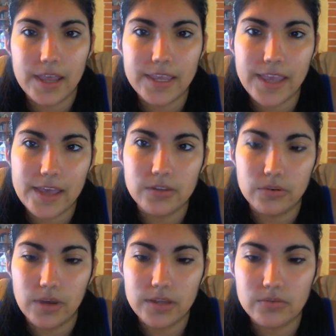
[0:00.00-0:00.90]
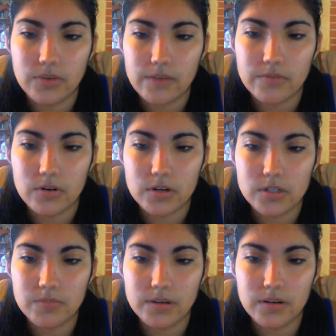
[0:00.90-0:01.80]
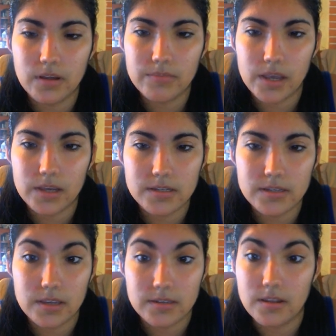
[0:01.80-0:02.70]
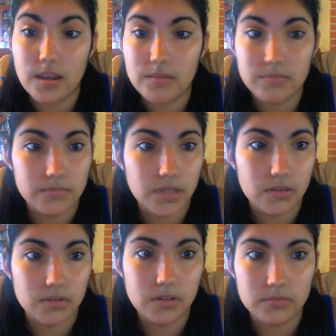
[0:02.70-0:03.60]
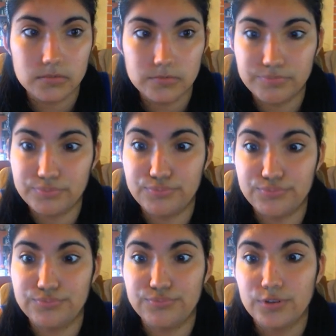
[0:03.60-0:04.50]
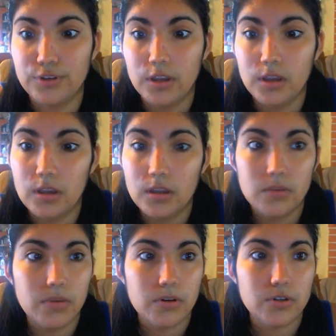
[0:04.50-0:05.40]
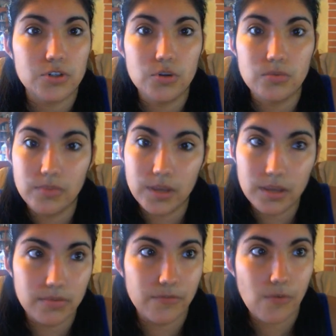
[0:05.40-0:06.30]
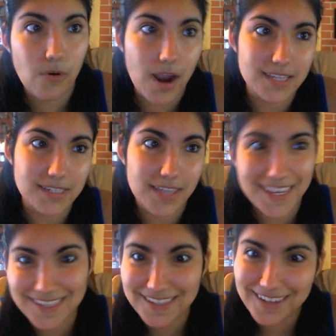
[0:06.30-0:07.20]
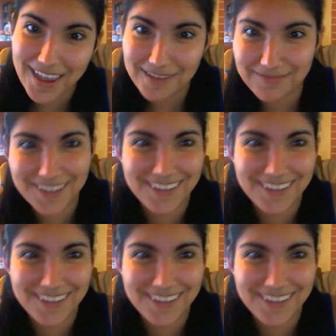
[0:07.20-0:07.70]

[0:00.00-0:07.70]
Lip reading: Yeah, I do. I do have a crush, but I'm not going to say his name. Hell no. Better shoot me before I say his name.